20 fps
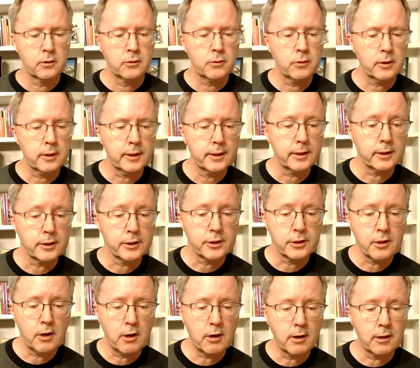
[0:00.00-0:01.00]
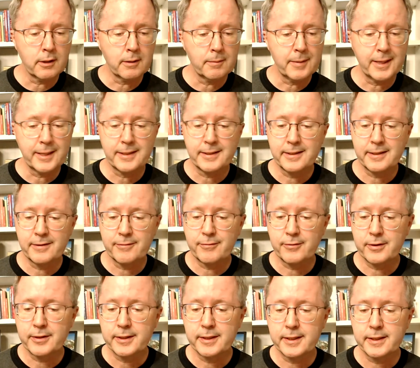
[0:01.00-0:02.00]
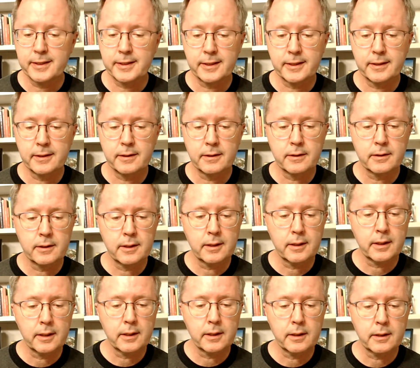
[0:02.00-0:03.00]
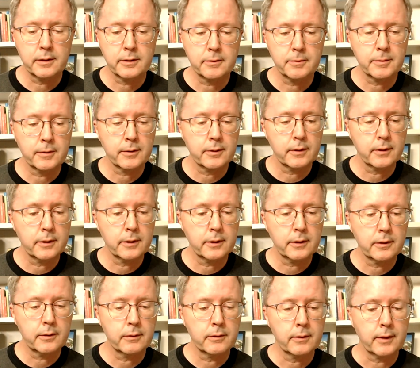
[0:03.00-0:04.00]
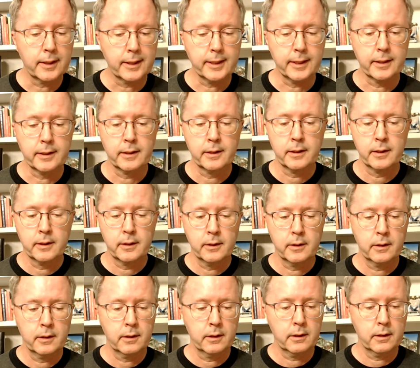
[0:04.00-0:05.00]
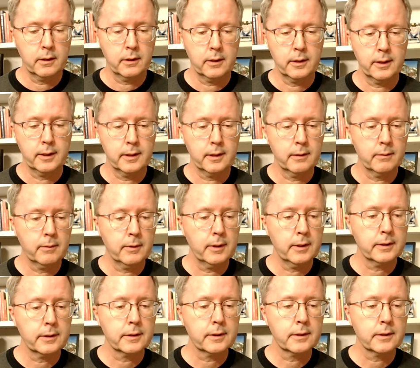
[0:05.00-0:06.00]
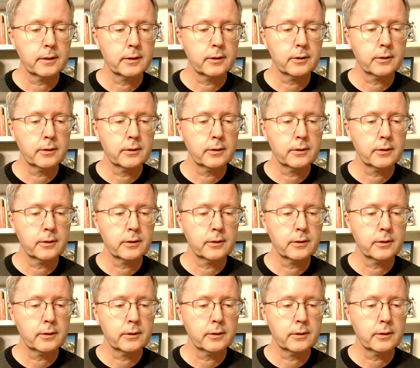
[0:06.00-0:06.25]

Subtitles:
Really the song that makes a difference, isn't it? Did I get Elizabeth on board? I did. Let's